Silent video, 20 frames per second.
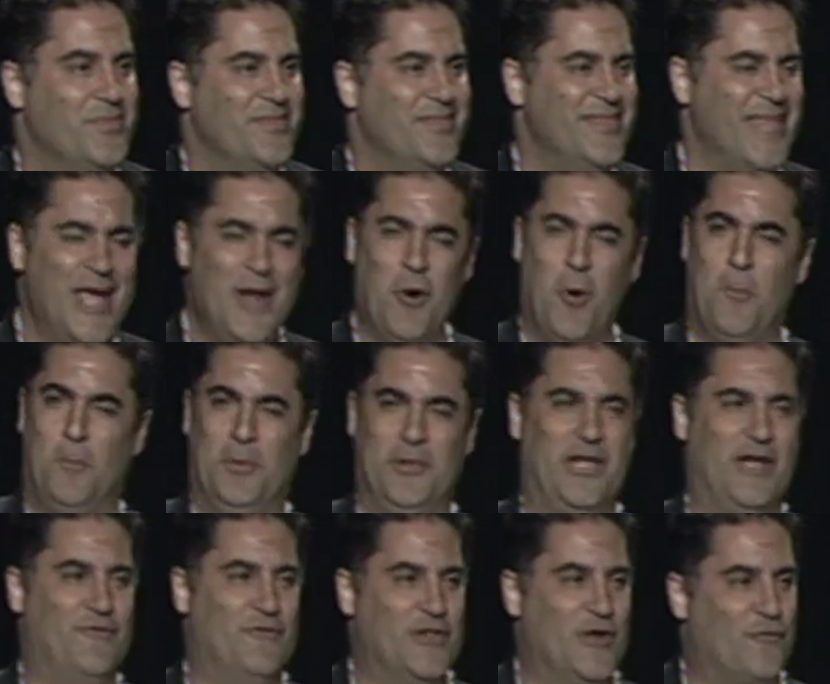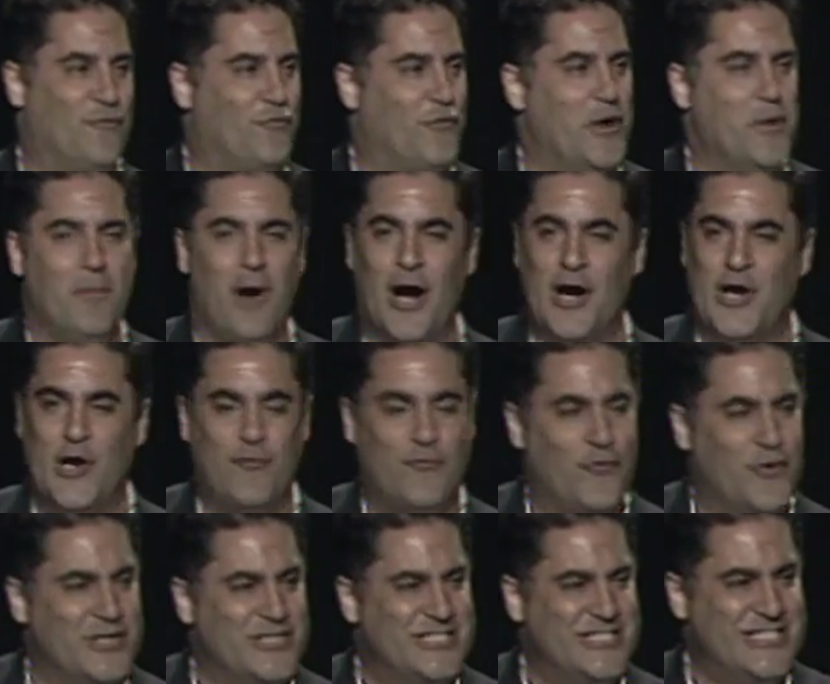They don't believe in the free market
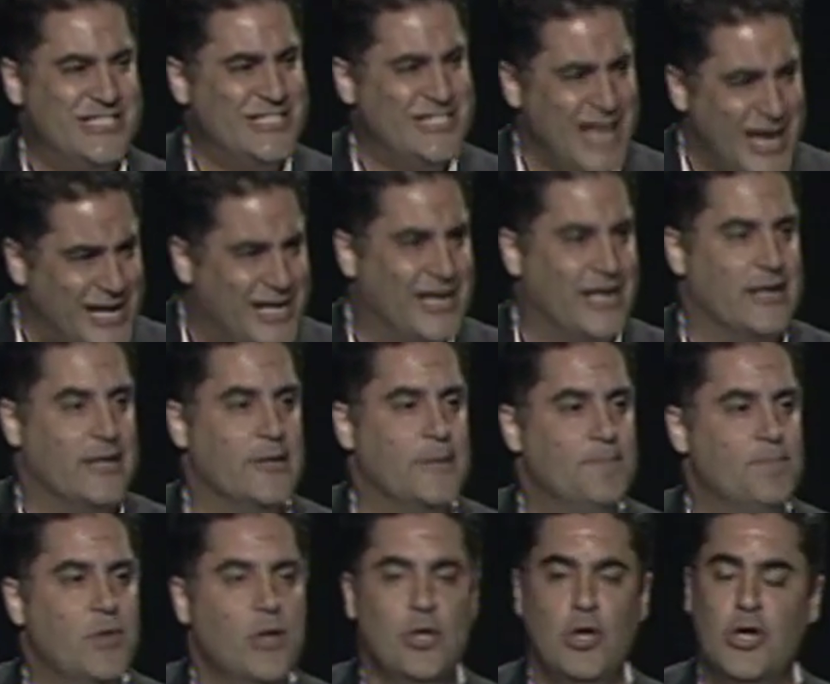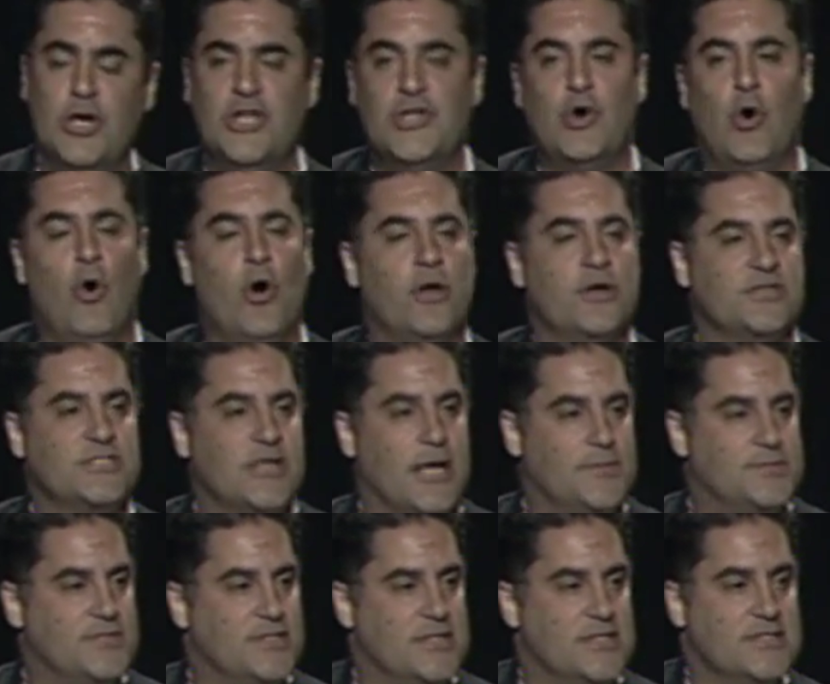for a second. Look at the oil
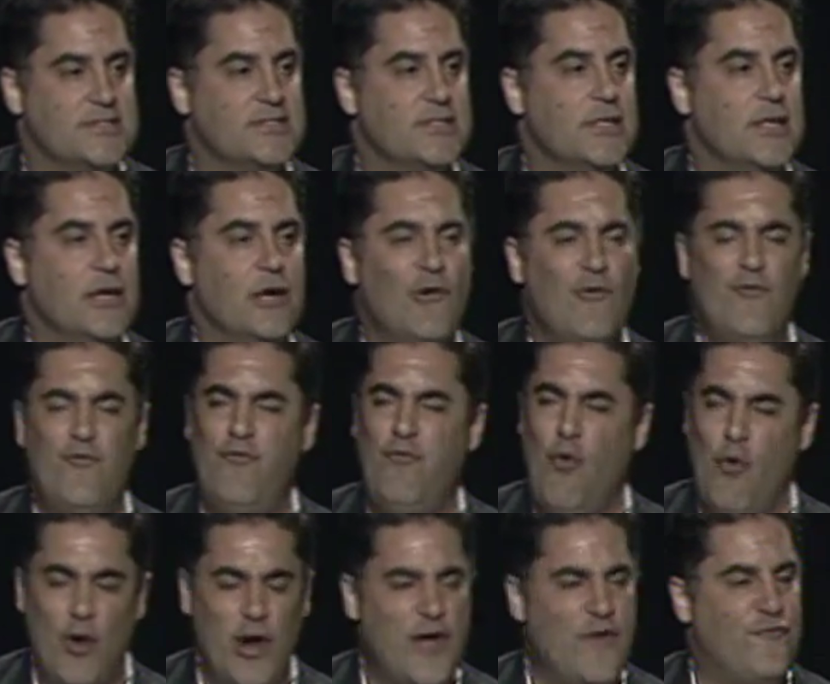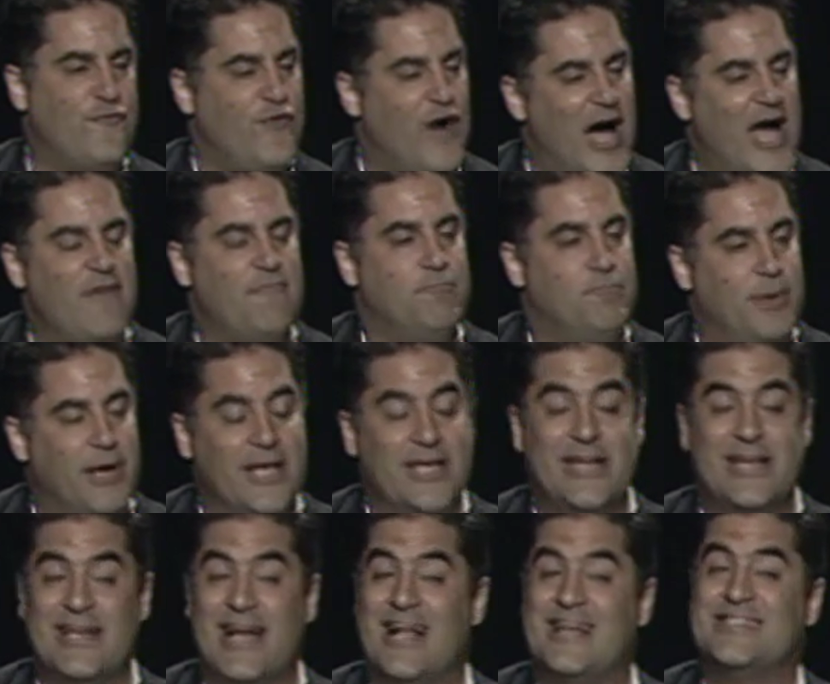subsidies. $45
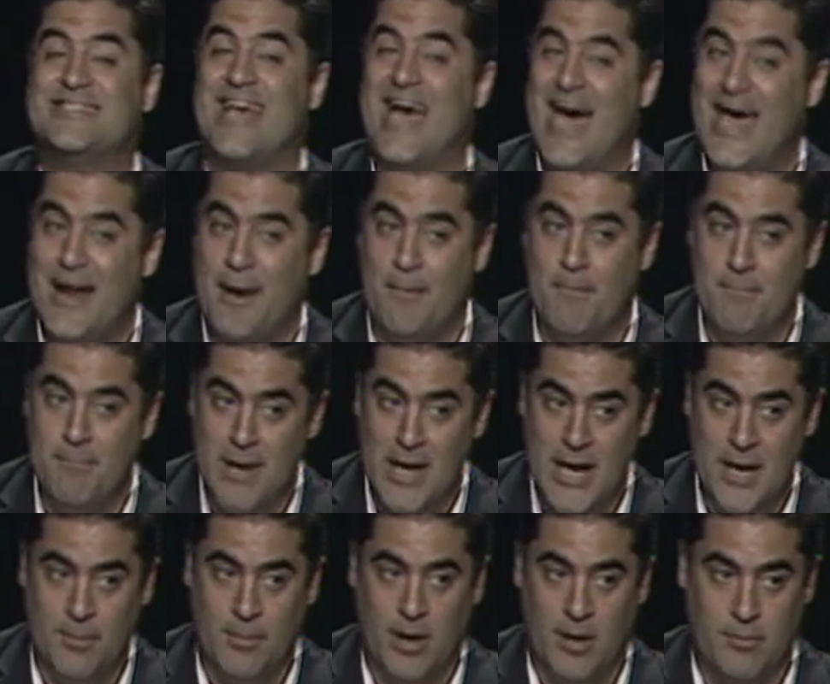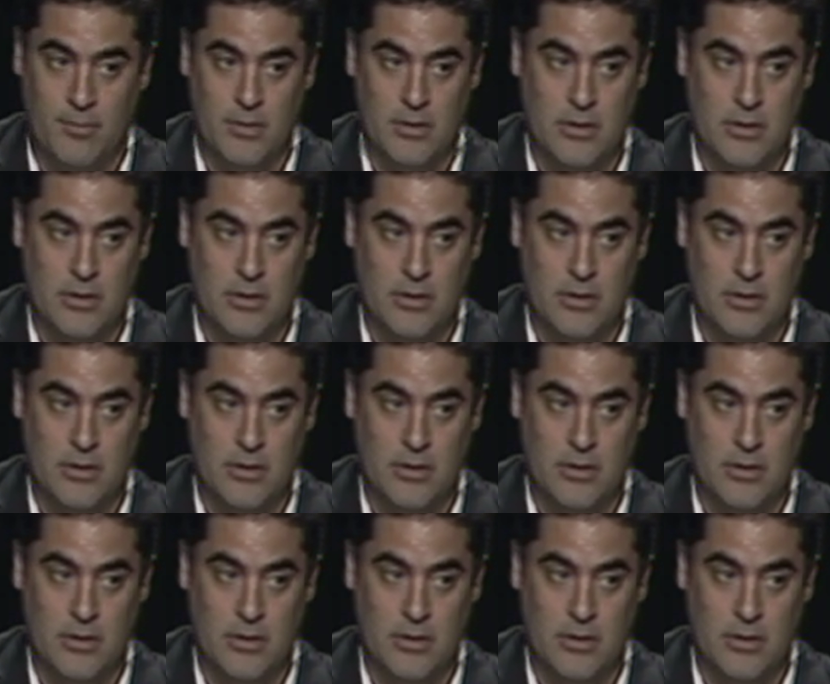billion at a minimum.